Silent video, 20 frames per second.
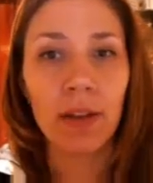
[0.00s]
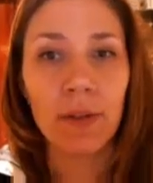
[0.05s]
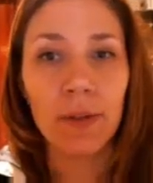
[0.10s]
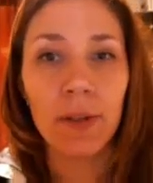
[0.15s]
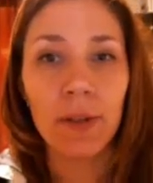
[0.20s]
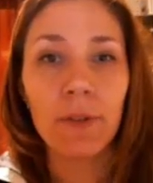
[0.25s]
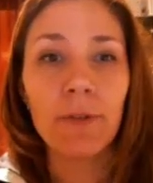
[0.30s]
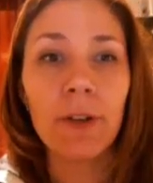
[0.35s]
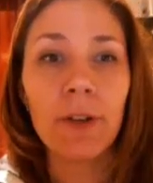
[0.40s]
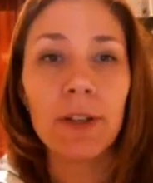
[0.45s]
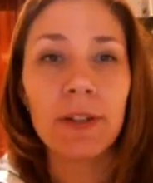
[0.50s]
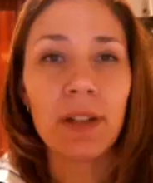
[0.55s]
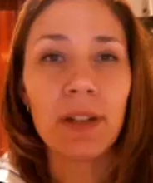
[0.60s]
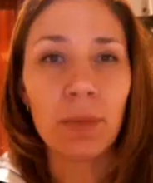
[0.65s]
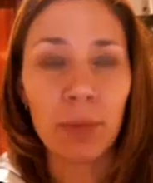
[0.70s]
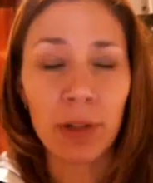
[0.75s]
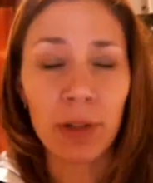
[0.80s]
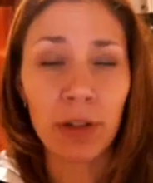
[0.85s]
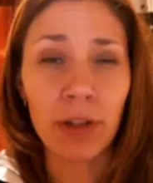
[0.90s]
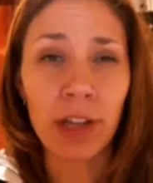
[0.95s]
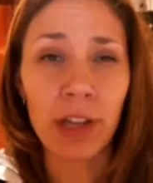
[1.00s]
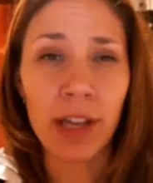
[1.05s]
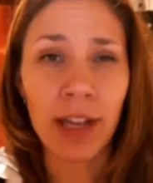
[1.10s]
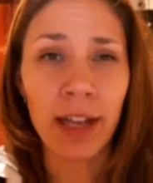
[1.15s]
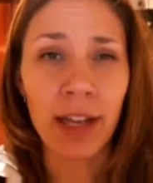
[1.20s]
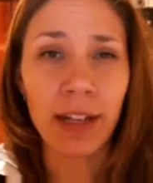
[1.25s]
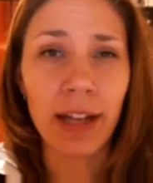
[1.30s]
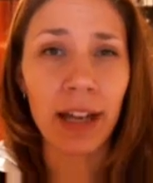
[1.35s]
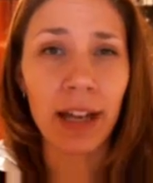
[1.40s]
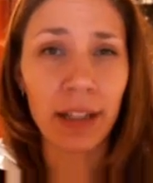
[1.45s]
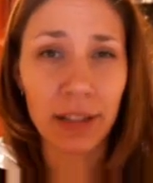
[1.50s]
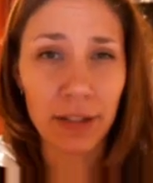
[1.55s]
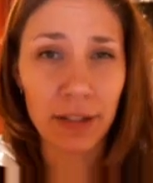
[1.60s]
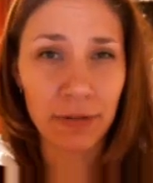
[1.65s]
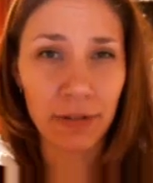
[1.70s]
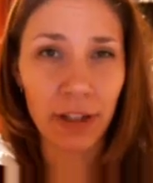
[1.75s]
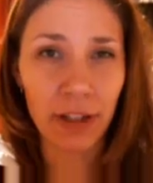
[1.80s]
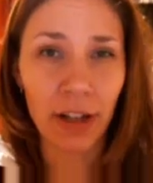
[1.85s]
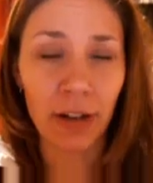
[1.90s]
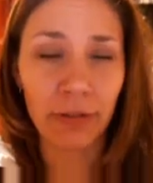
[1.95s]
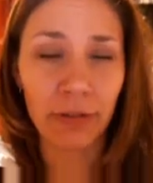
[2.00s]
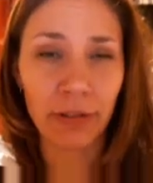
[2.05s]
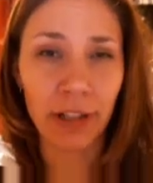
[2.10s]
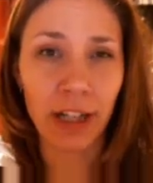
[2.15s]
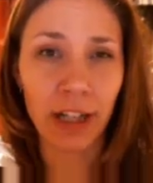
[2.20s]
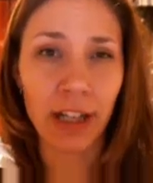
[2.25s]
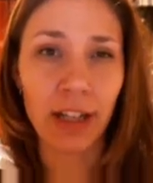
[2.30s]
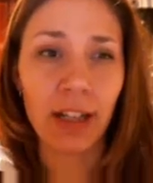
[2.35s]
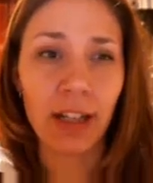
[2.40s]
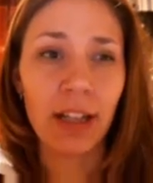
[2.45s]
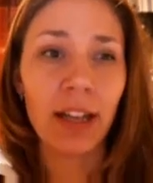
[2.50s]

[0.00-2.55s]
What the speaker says: So first up, we're looking at active recovery.